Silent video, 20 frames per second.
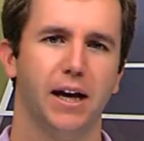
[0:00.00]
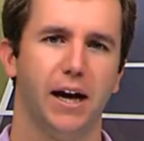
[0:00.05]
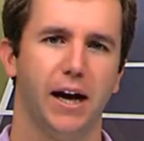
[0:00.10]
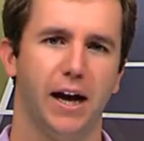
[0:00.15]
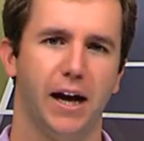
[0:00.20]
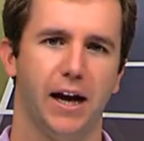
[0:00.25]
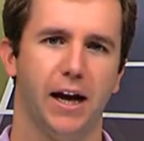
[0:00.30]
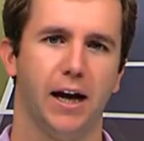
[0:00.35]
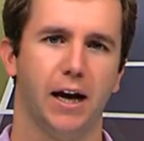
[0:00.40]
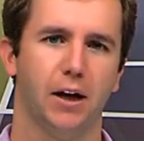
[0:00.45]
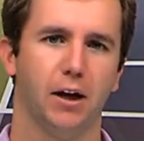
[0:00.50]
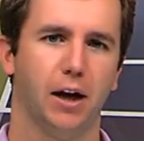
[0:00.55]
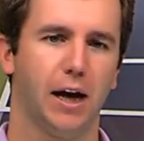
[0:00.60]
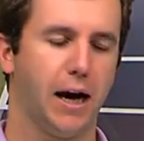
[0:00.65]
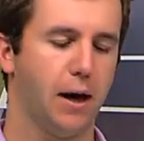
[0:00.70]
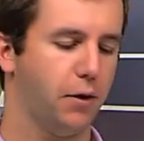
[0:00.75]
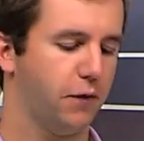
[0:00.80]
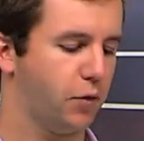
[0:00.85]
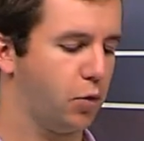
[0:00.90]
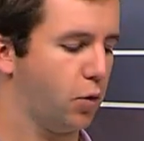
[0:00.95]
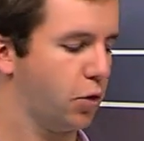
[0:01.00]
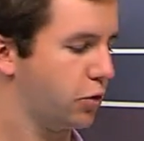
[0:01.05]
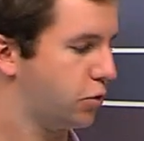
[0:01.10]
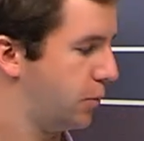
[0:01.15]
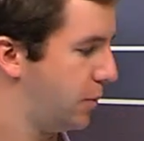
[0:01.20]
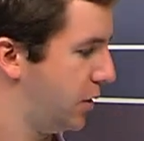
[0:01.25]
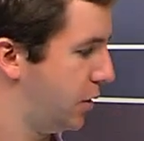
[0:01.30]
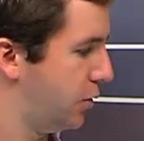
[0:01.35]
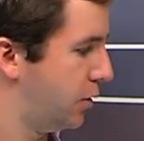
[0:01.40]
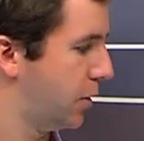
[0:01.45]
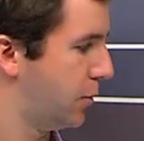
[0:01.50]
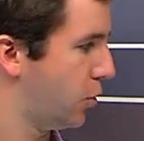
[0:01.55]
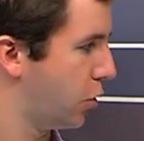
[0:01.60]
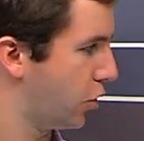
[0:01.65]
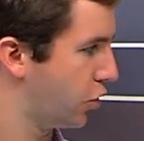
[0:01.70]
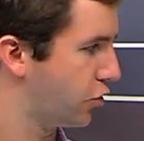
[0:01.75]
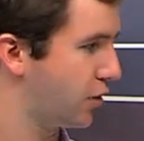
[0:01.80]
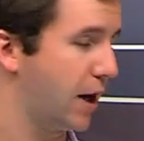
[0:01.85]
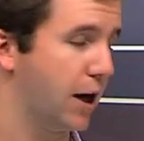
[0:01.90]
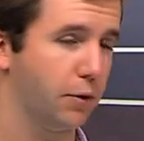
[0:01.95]
And I, of course, will be doing
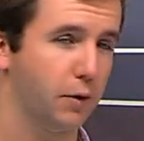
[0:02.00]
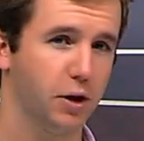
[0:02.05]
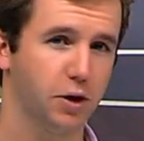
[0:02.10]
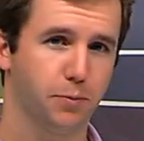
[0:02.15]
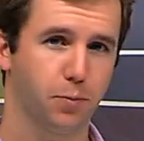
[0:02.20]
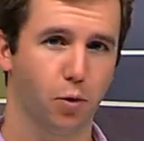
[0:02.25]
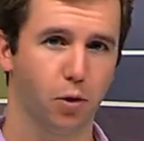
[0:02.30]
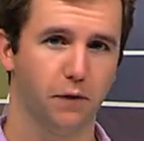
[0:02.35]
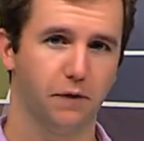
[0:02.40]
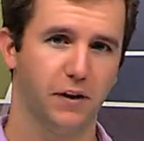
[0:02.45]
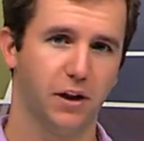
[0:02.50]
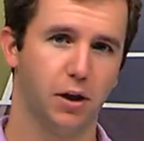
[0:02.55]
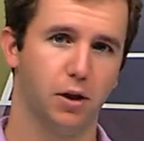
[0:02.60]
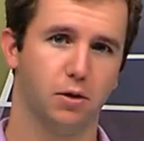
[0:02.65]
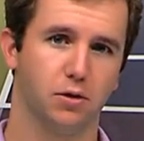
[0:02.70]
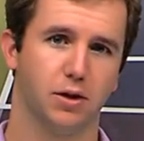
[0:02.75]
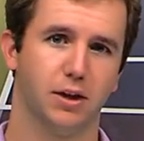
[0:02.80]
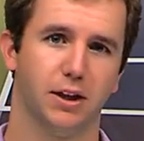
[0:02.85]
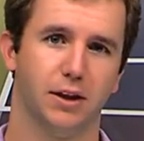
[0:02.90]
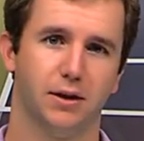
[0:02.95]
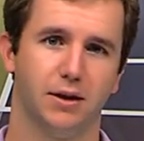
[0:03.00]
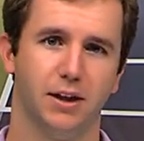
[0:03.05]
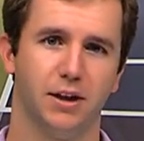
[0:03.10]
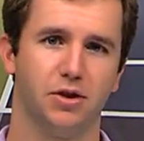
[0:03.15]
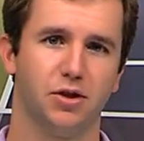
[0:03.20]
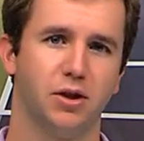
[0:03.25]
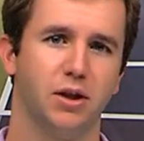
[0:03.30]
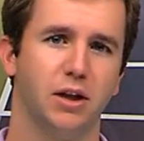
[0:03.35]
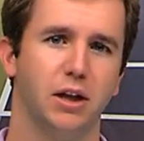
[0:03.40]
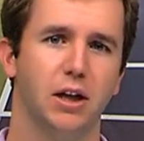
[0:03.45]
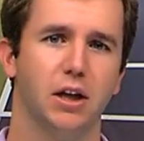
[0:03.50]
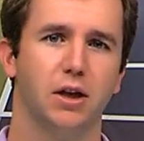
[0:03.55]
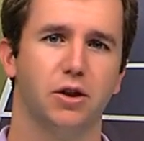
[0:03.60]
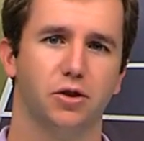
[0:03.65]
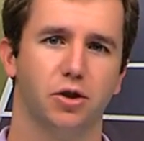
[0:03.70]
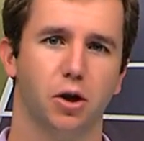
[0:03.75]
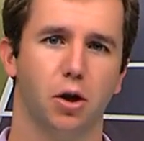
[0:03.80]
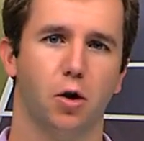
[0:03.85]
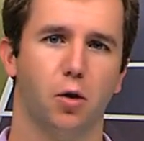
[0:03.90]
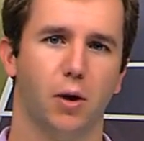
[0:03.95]
more dry erase board videos like this.
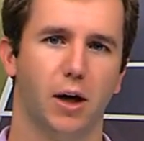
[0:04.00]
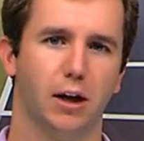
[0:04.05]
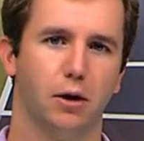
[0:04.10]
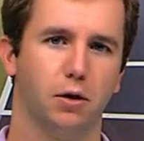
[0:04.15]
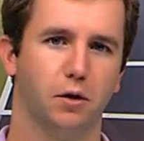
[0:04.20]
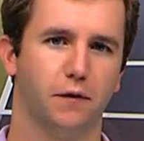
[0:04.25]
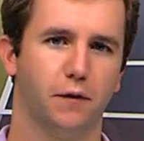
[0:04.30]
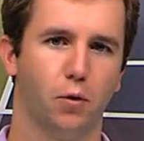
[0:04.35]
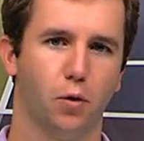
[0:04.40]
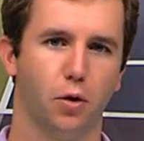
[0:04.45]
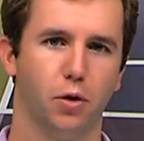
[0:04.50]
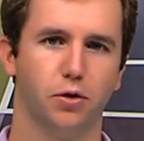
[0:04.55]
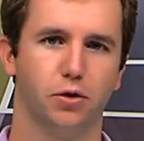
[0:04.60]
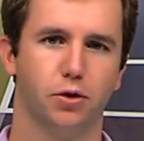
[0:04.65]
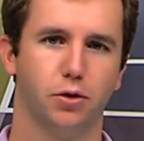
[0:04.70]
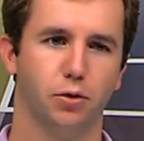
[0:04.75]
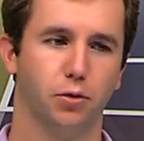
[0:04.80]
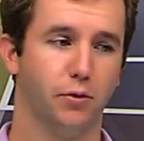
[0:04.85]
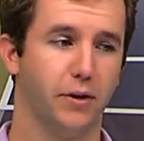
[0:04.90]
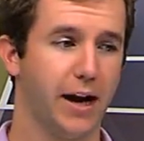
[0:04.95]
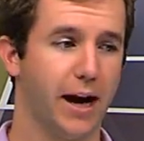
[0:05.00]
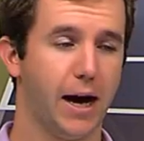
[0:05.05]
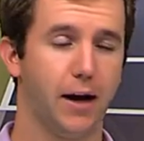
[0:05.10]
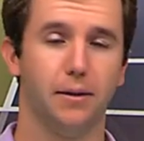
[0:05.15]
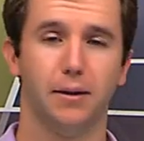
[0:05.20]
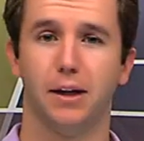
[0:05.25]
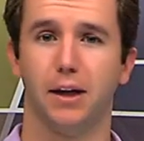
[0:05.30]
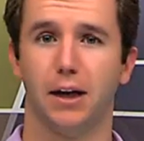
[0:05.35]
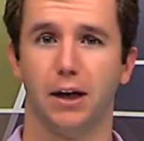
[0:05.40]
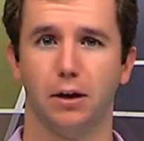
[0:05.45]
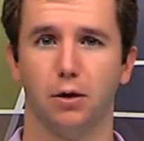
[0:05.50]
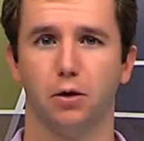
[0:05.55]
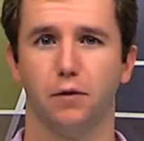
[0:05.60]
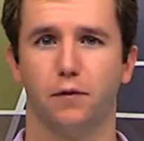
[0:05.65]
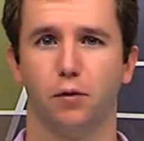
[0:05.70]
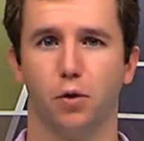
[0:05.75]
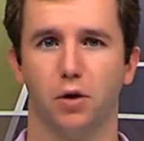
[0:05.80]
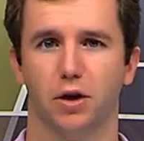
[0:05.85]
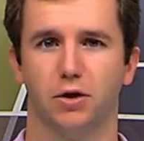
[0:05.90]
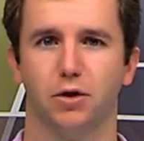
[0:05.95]
So I look forward to that, and I look
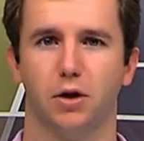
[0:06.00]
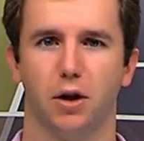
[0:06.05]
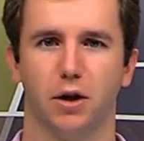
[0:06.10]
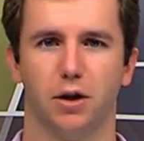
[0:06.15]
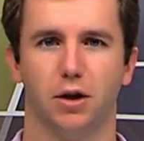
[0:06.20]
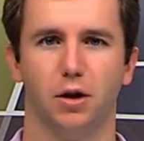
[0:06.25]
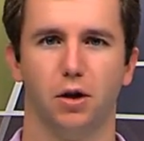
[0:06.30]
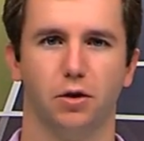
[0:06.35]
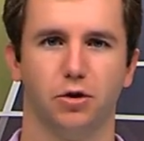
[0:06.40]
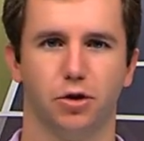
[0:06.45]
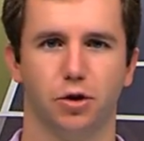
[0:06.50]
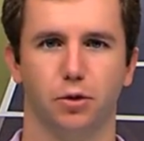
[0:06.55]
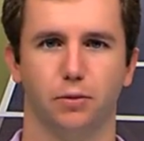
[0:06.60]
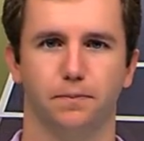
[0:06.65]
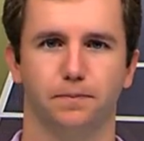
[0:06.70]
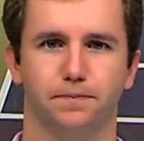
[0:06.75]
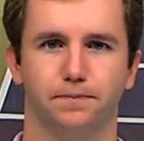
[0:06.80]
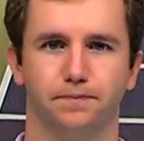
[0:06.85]
forward to talking to y'all soon.